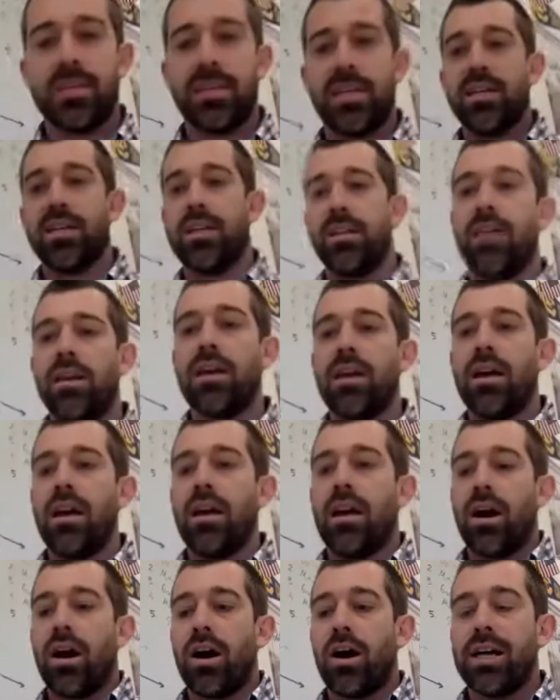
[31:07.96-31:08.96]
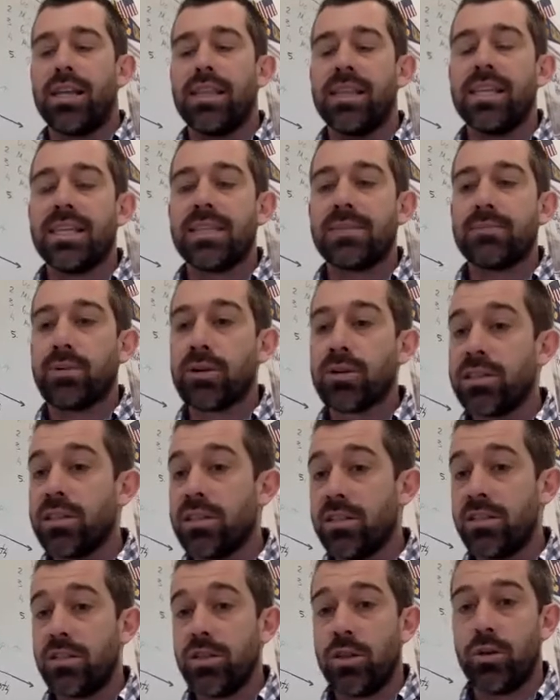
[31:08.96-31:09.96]
in. All right, this person
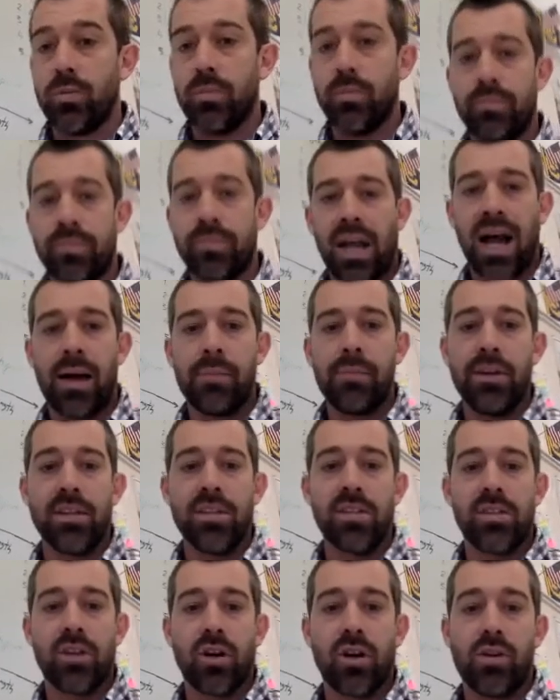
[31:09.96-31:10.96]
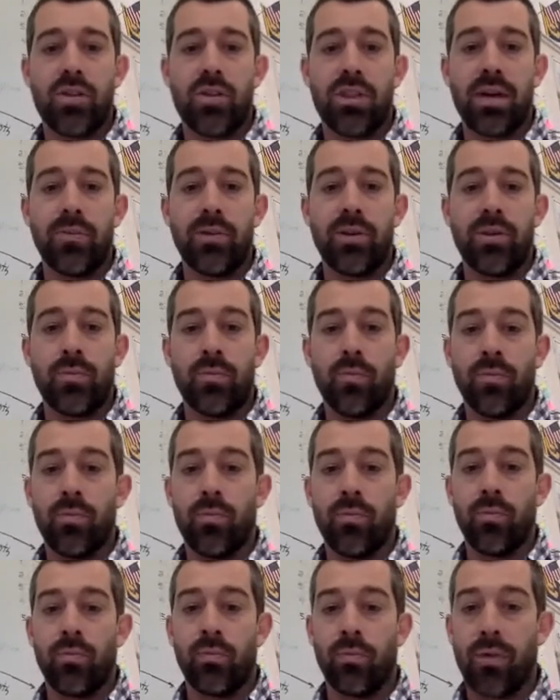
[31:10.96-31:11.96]
is new. I'm going to start them with
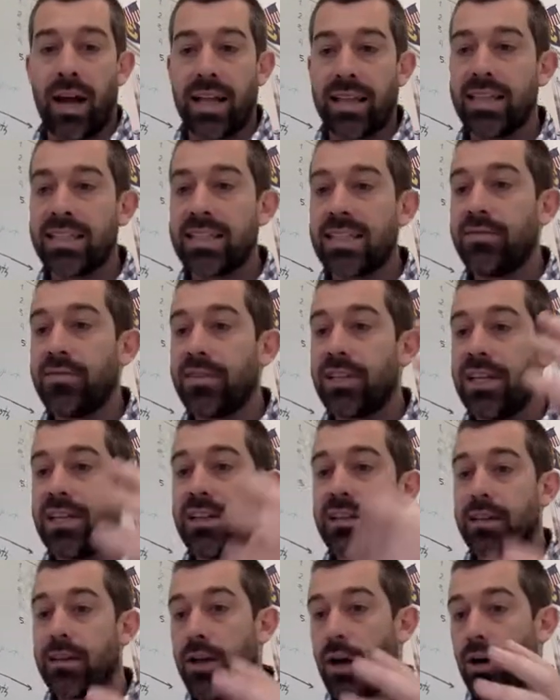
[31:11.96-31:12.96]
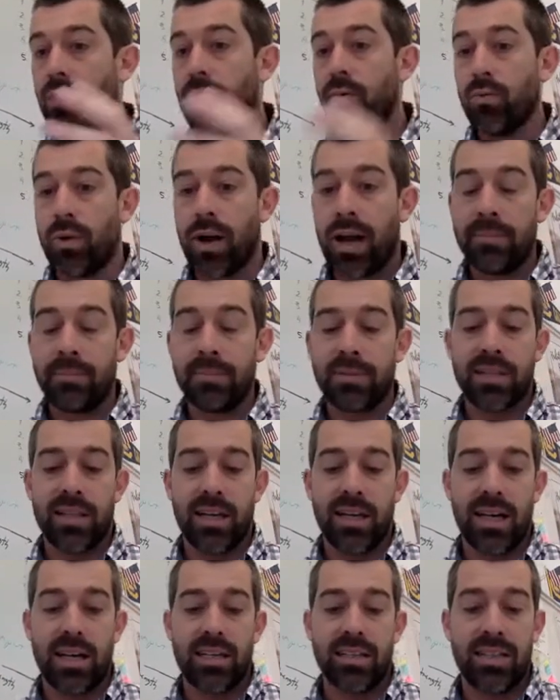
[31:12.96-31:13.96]
relatively low reps.
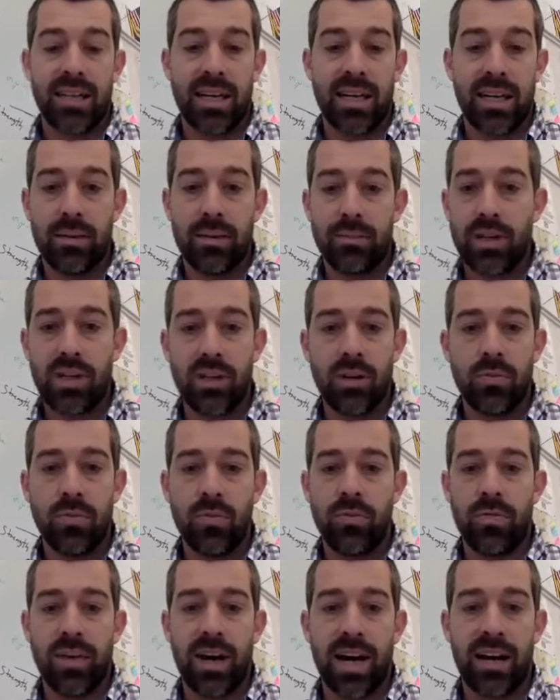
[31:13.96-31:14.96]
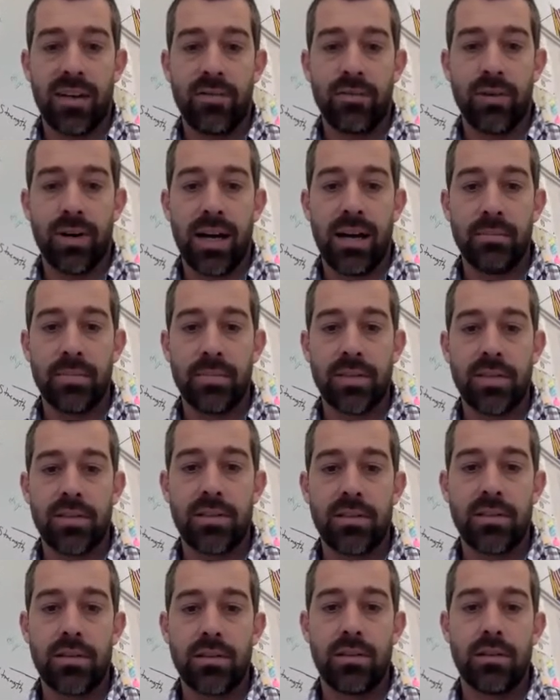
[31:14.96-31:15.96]
Like I said, I'm going to go 5
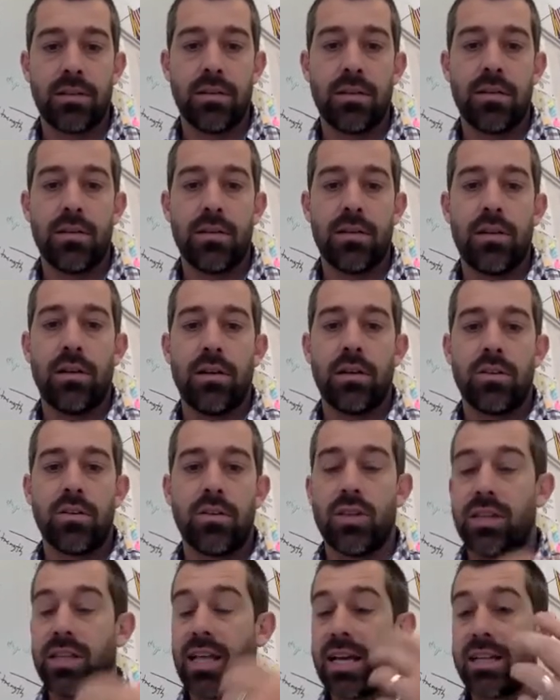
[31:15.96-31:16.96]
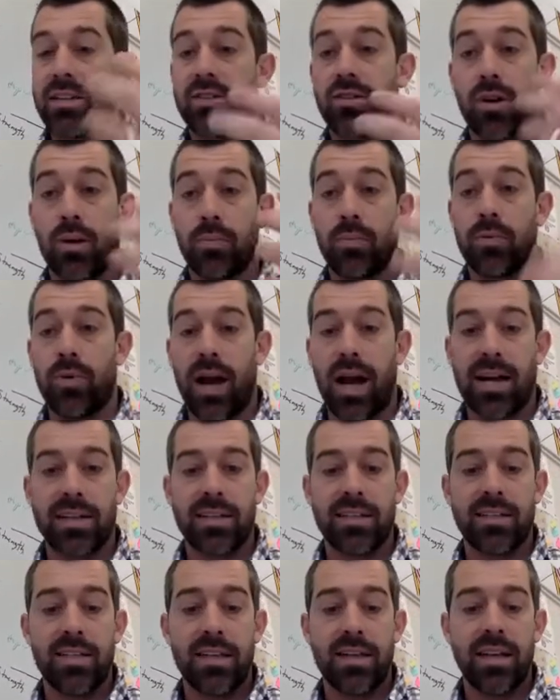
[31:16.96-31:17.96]
reps so that they can start
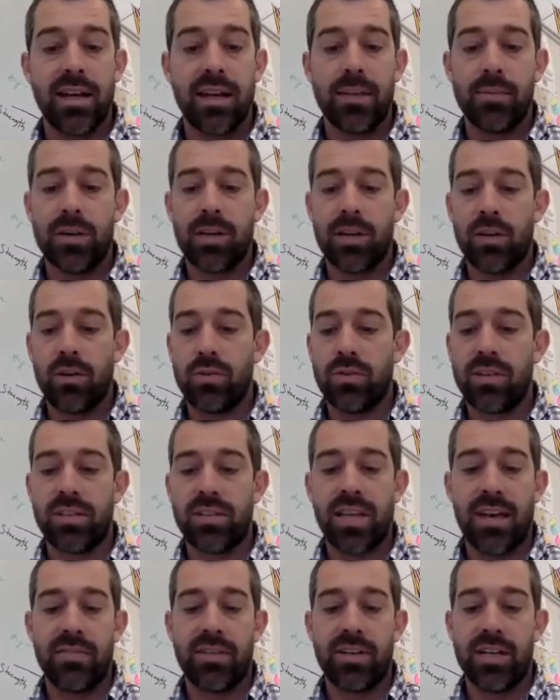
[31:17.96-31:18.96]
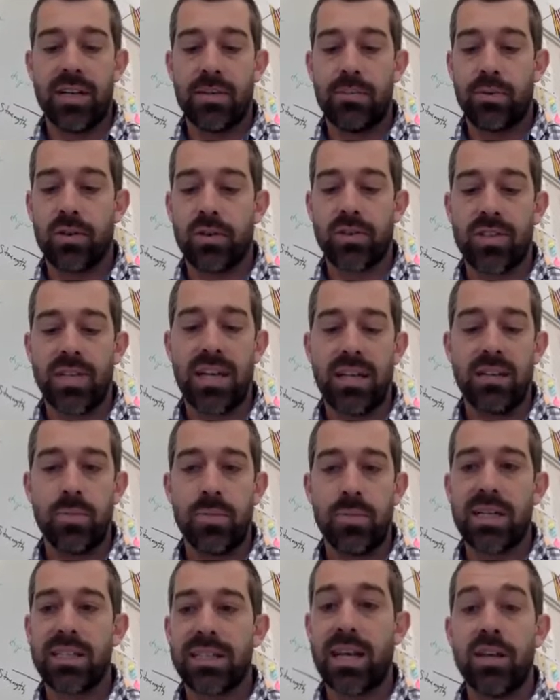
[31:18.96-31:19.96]
practicing, and I'm going to go 70%
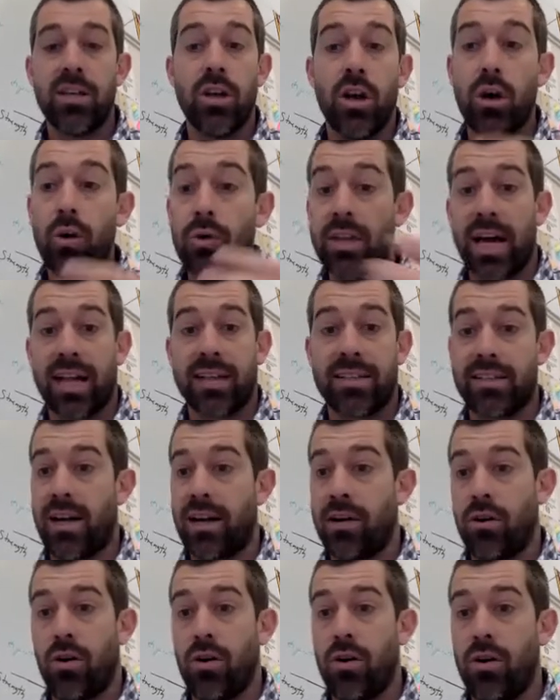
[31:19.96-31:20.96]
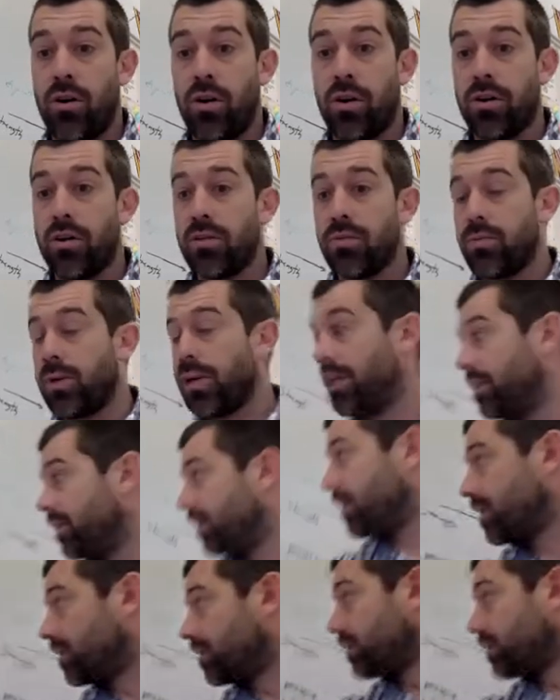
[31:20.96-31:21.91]
because I know that's not hard, right? Like